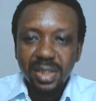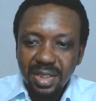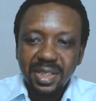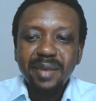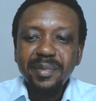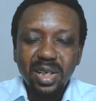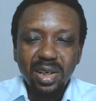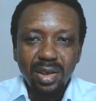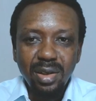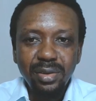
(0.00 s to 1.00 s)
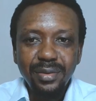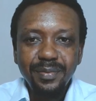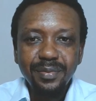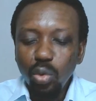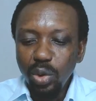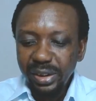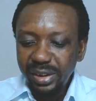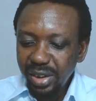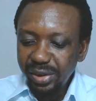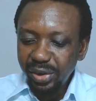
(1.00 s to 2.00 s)
The same God who
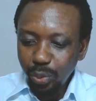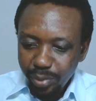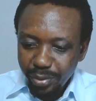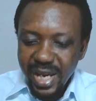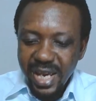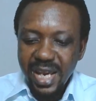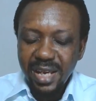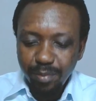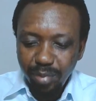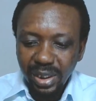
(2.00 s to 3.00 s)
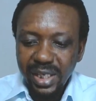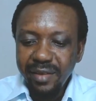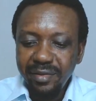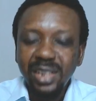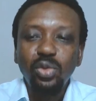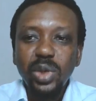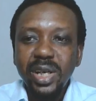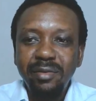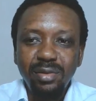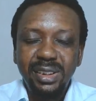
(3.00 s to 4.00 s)
wants us to pray and believe that we
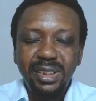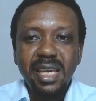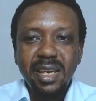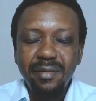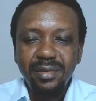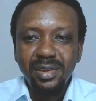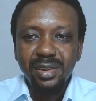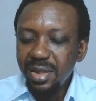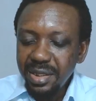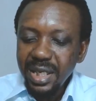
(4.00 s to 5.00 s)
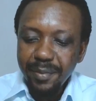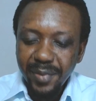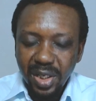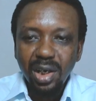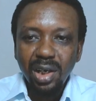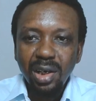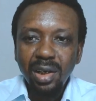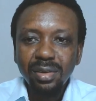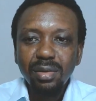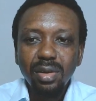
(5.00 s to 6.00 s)
have received, the same
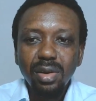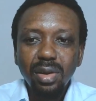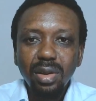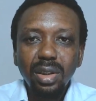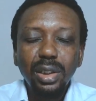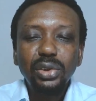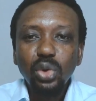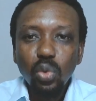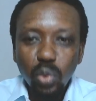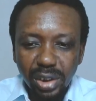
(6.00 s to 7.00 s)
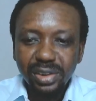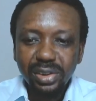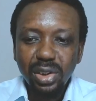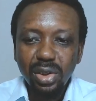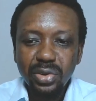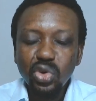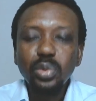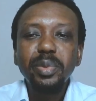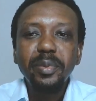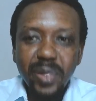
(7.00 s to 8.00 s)
God also wants us
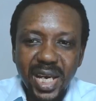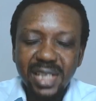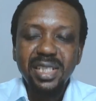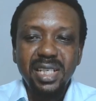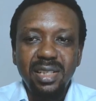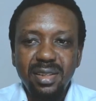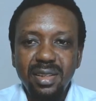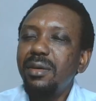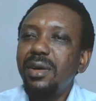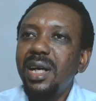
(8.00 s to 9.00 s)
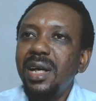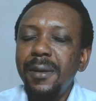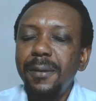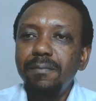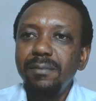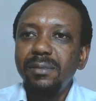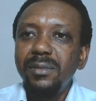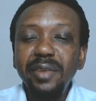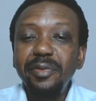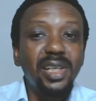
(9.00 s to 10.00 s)
to be patient. There are
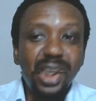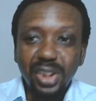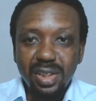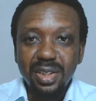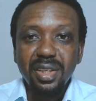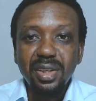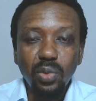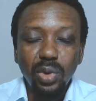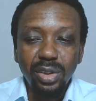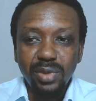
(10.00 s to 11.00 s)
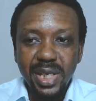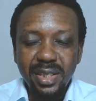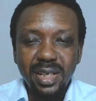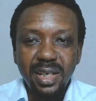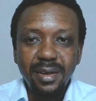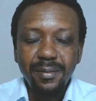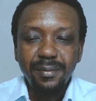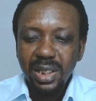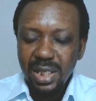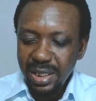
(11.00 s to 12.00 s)
different churches in the world right now,
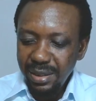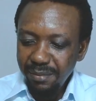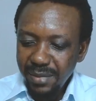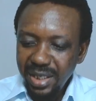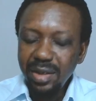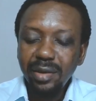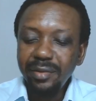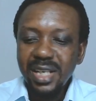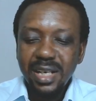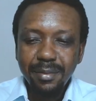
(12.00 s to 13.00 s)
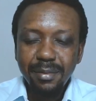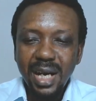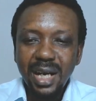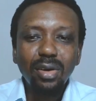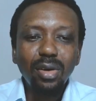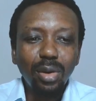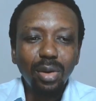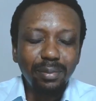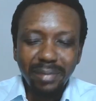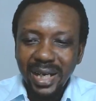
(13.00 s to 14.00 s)
and many of them are
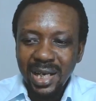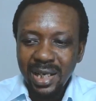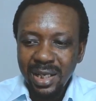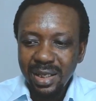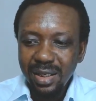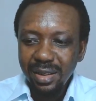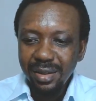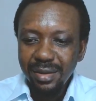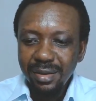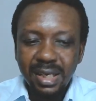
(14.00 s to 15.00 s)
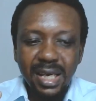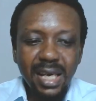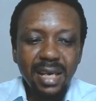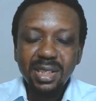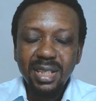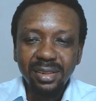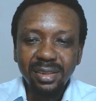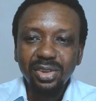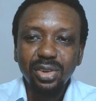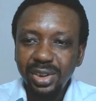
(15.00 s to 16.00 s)
called by names
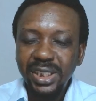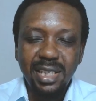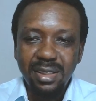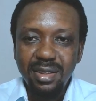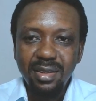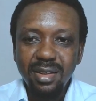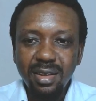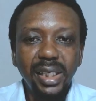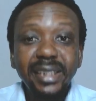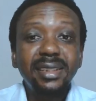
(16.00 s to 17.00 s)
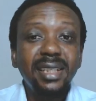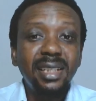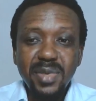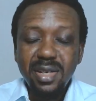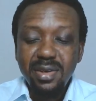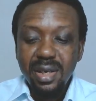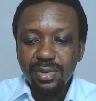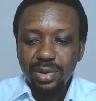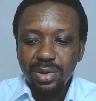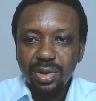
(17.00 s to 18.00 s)
that suggest instant
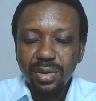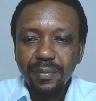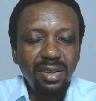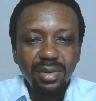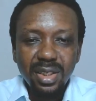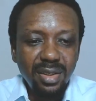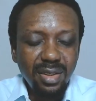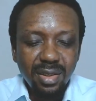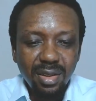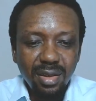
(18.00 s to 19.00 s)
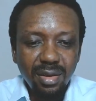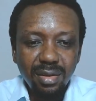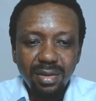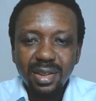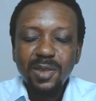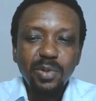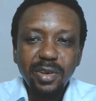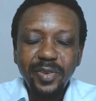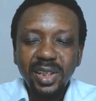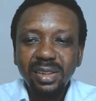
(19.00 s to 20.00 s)
miracles. There is this
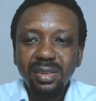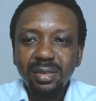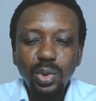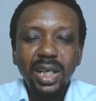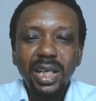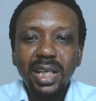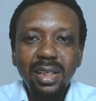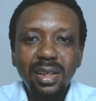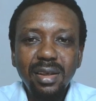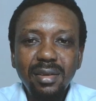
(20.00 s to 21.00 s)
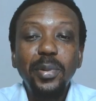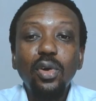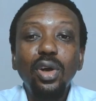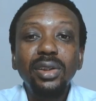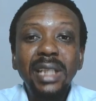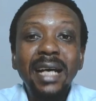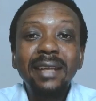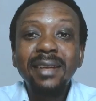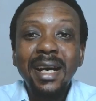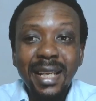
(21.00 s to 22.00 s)
prophet where people call
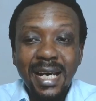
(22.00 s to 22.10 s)
now.